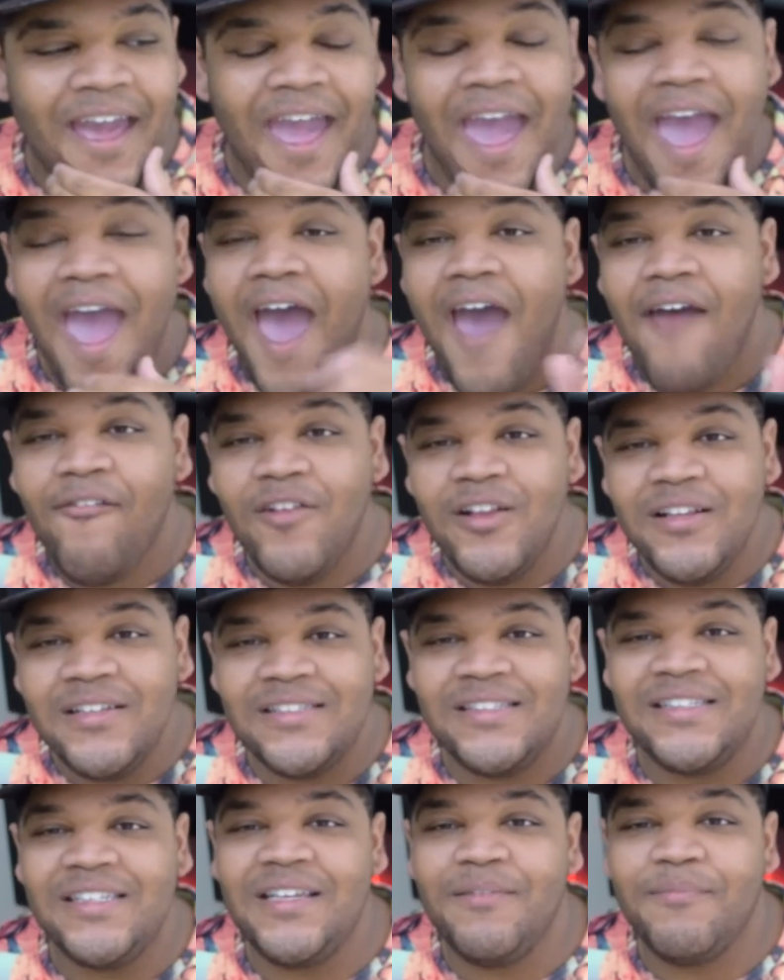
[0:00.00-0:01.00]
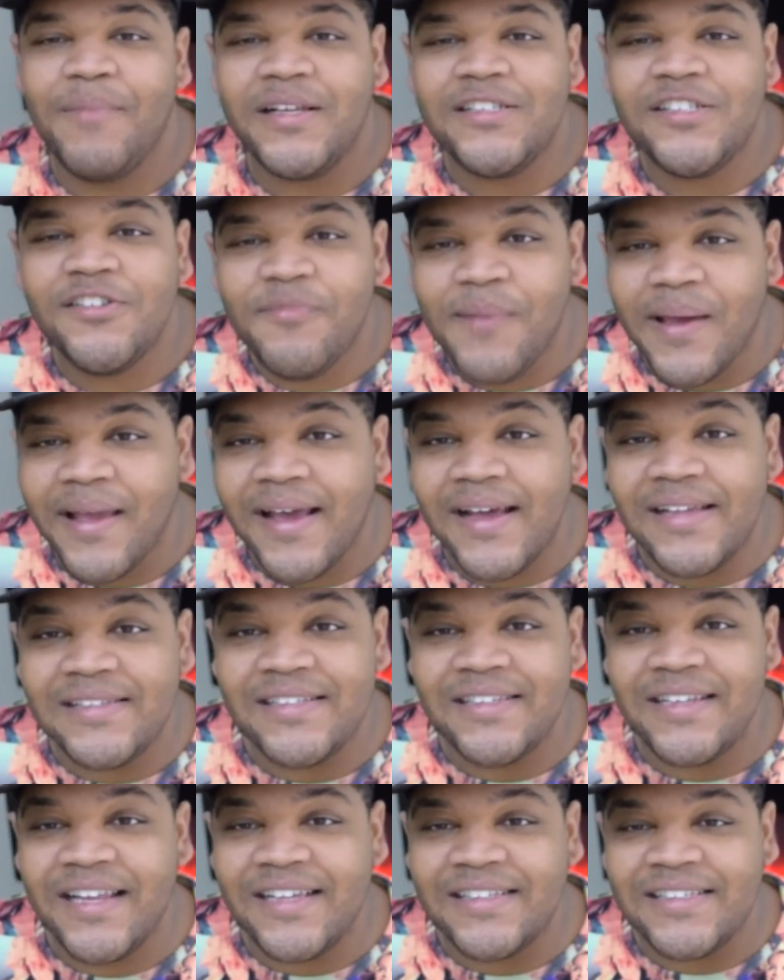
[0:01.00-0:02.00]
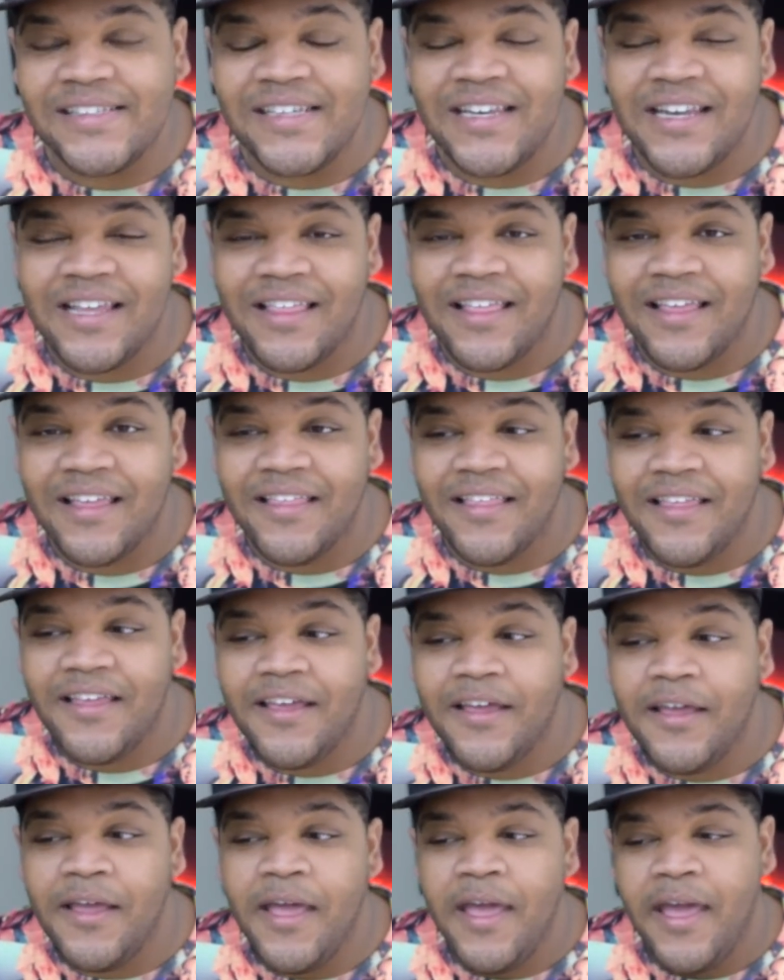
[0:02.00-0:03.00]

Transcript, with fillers: haven't seen much of my cousin Destiny lately,